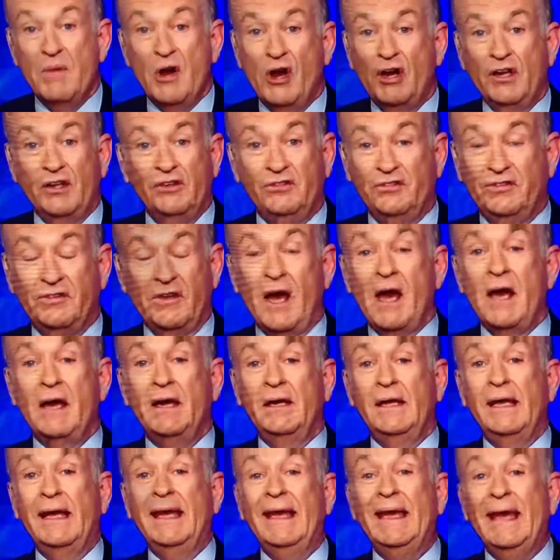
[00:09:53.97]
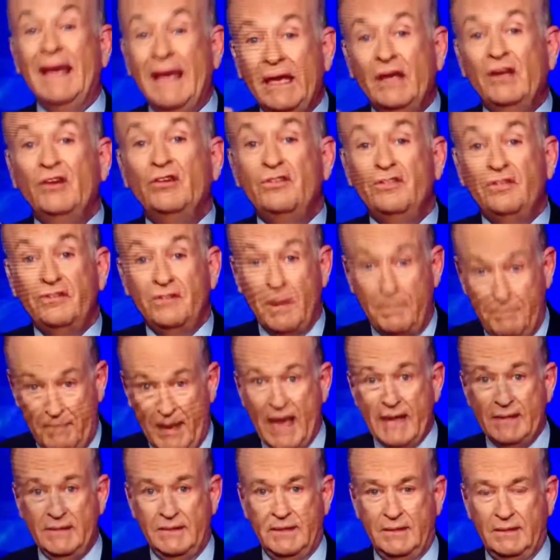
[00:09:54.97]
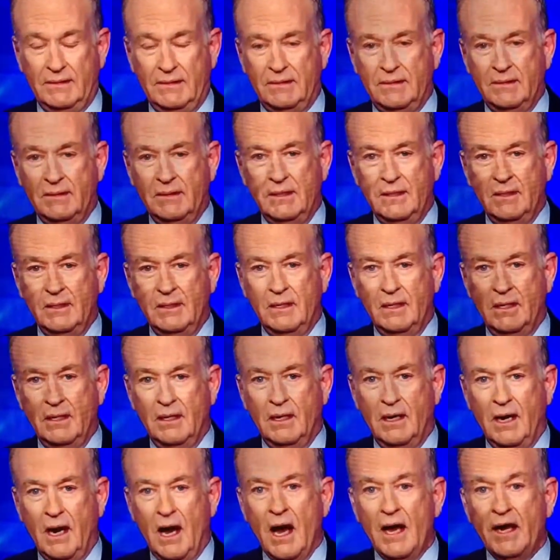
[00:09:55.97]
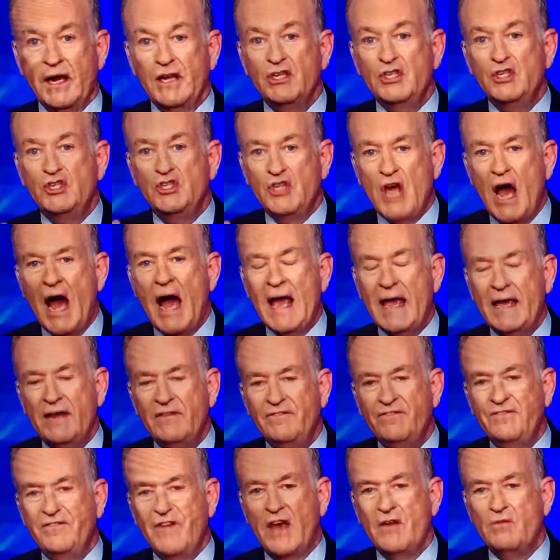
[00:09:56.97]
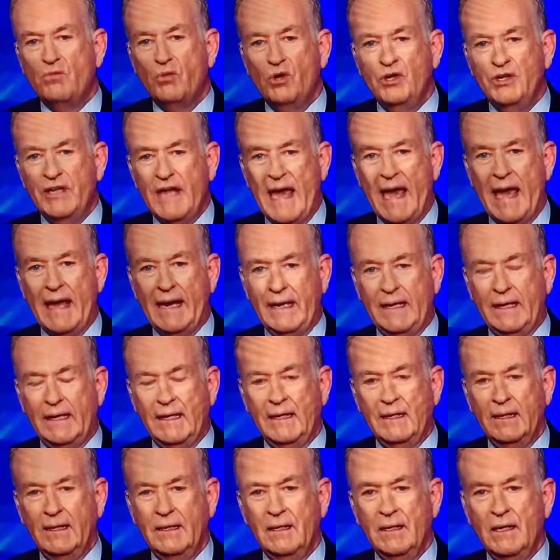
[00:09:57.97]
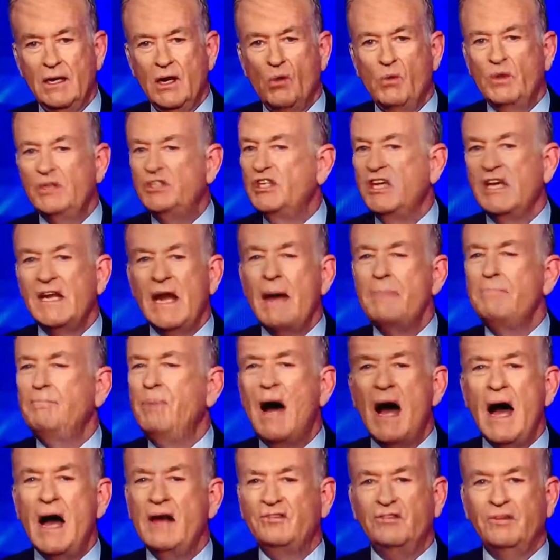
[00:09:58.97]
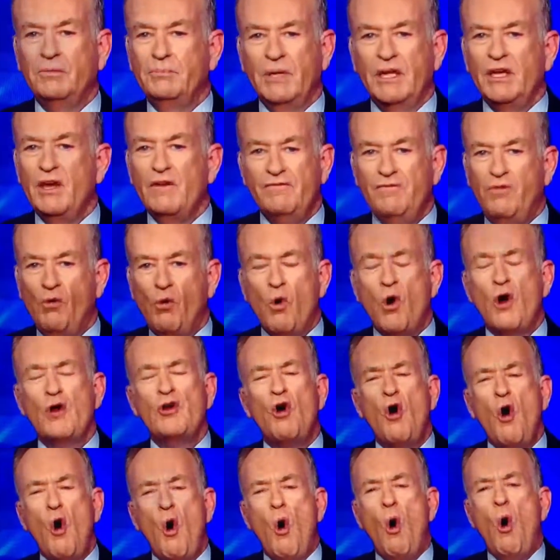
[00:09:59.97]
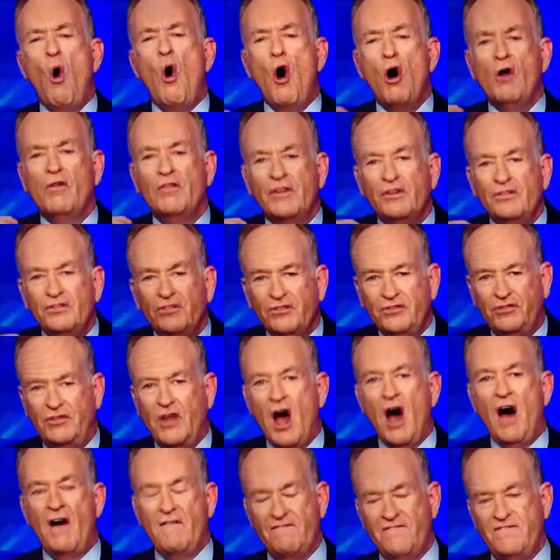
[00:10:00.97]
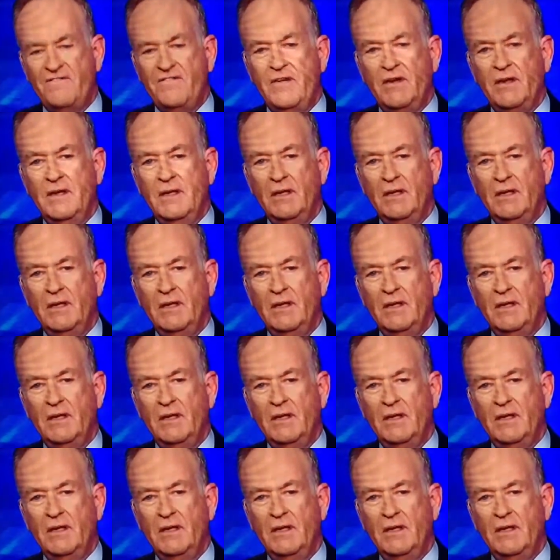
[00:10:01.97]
That American society this is guy. Dependent. On a giant federal nanny. which cannot possibly afford all the stuff